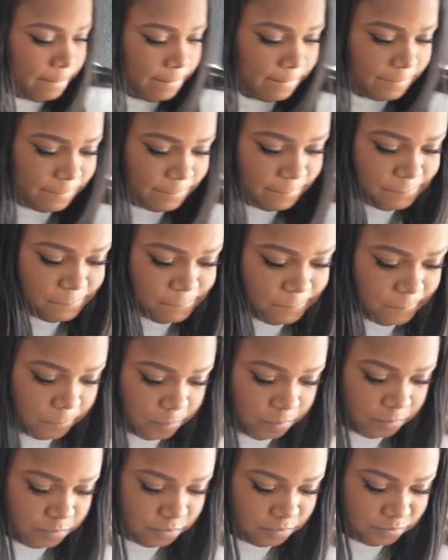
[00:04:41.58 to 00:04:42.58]
symmetry you was
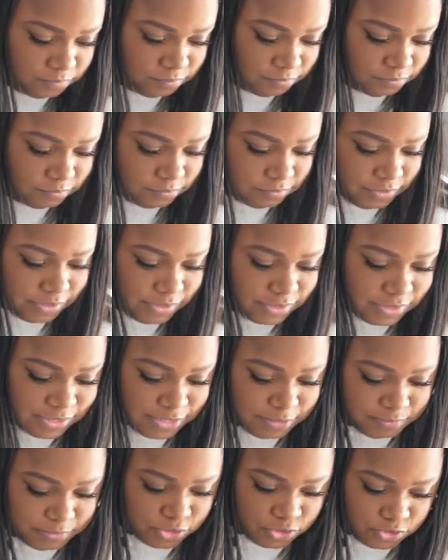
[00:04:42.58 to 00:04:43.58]
talking about. Yes.
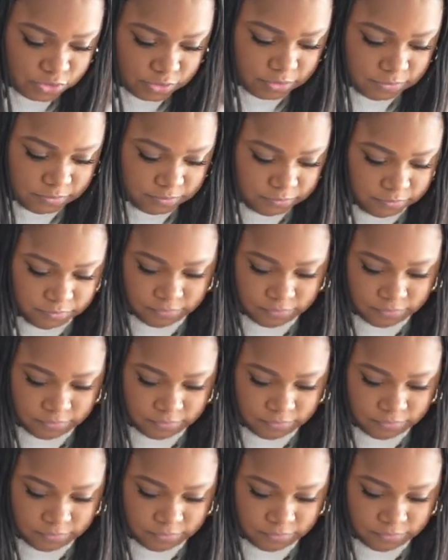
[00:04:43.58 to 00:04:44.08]
Balance.